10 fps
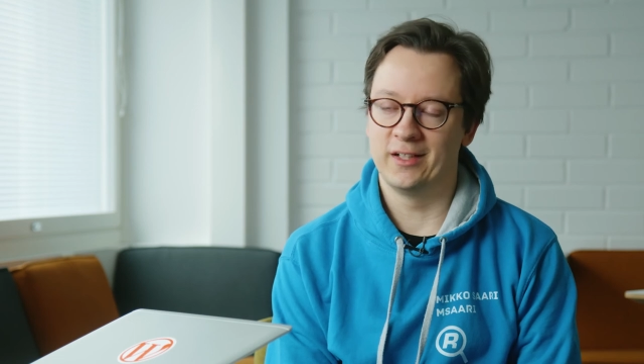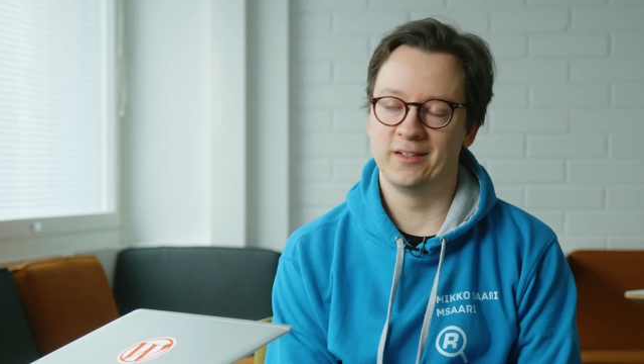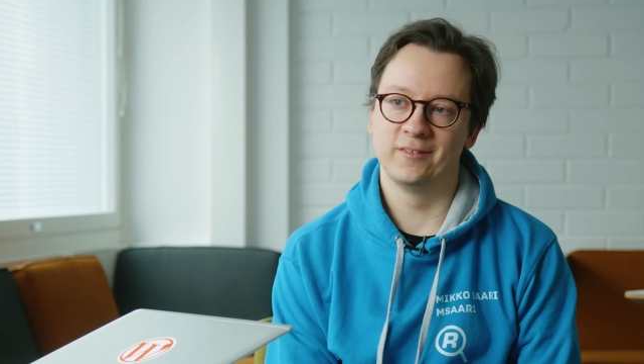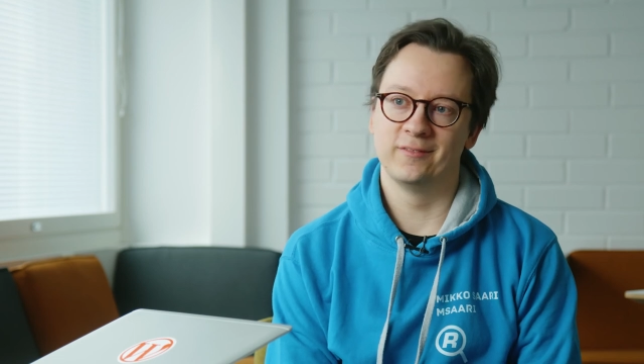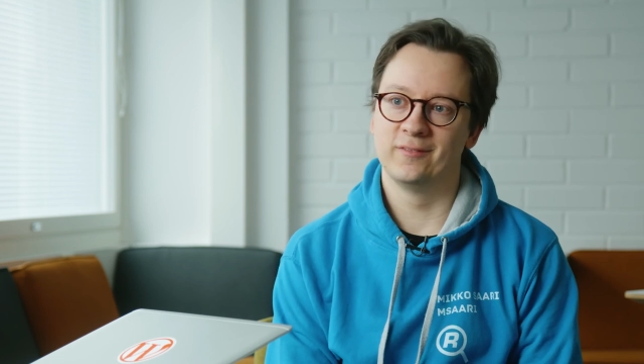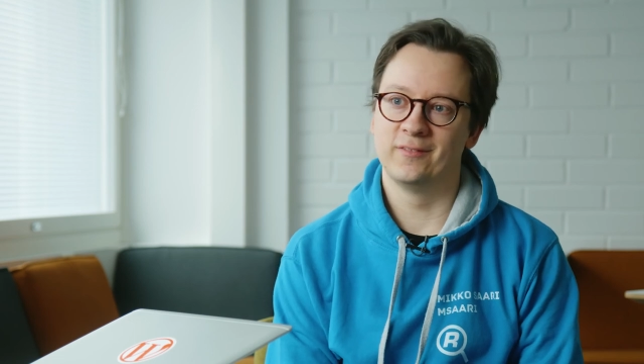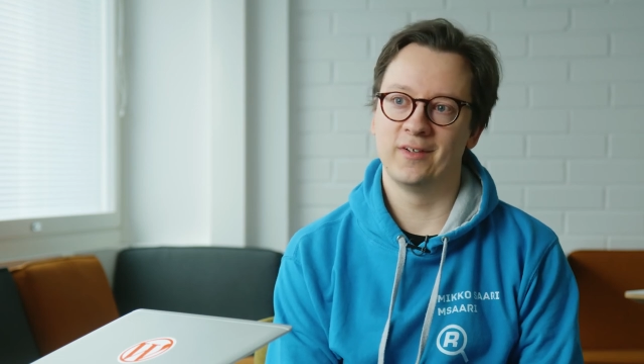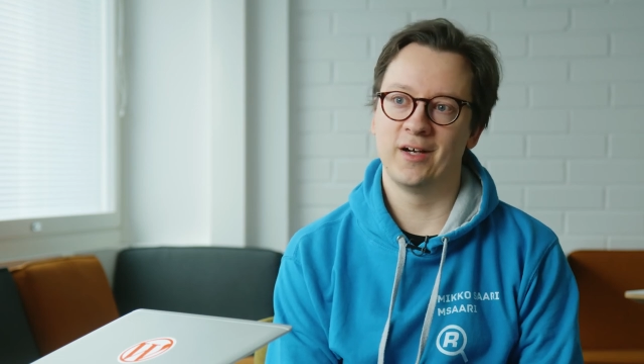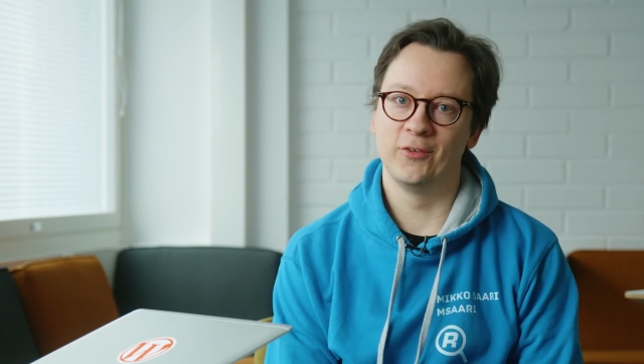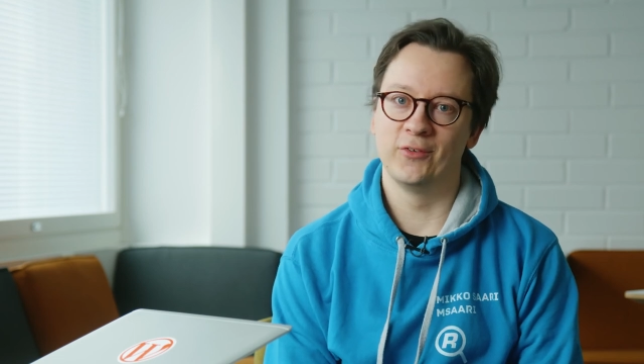and
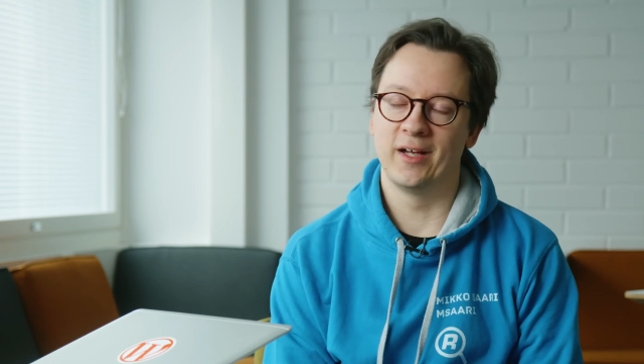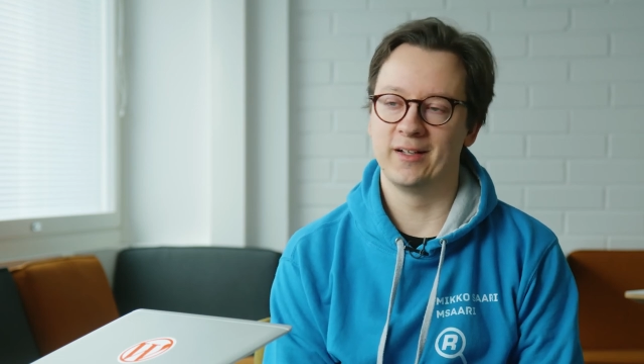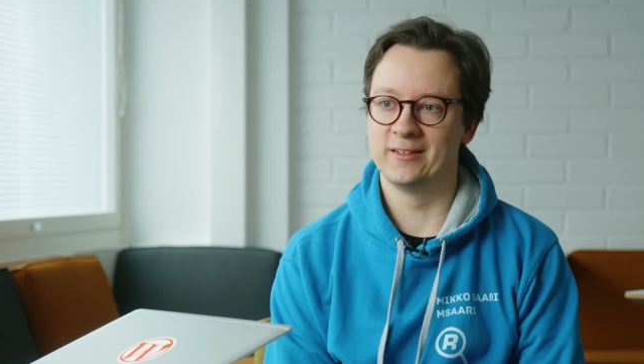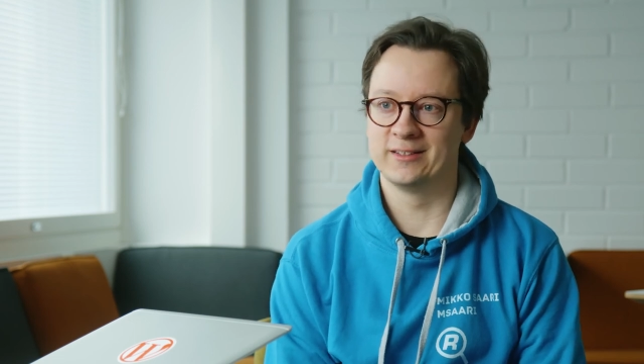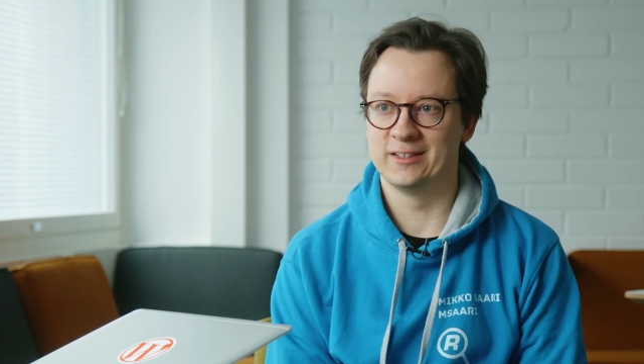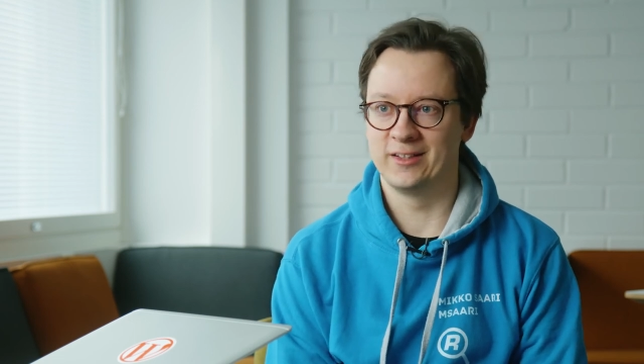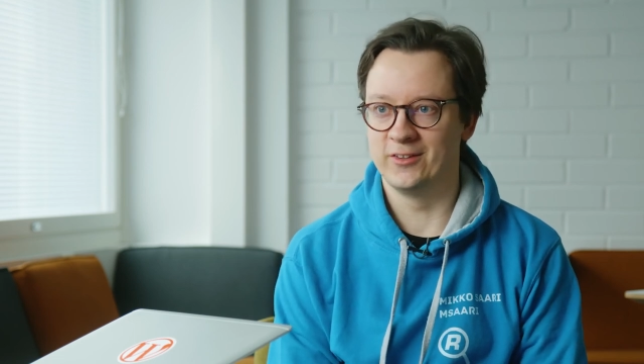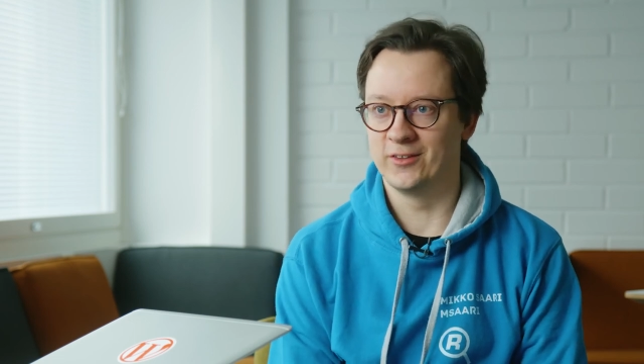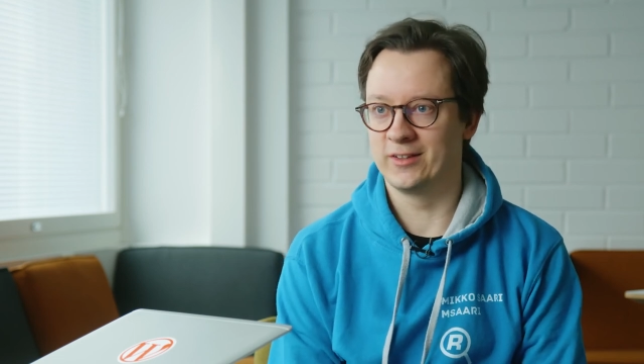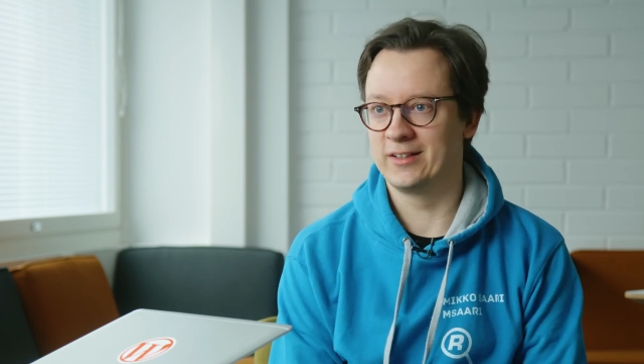how to handle the
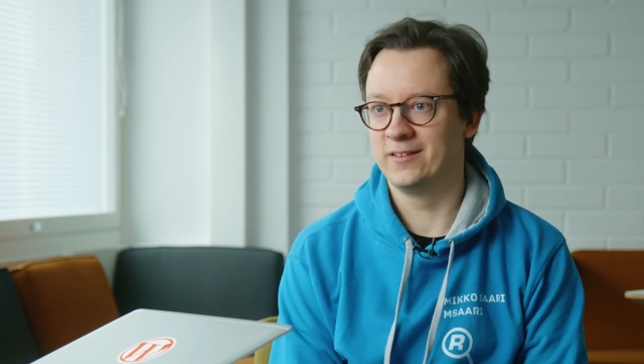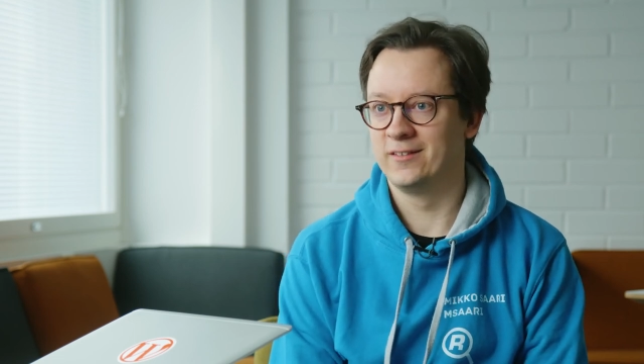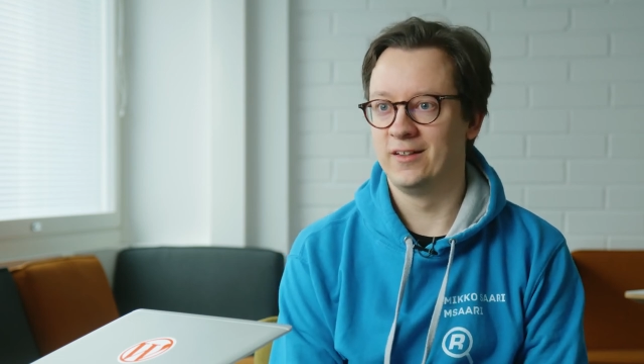security.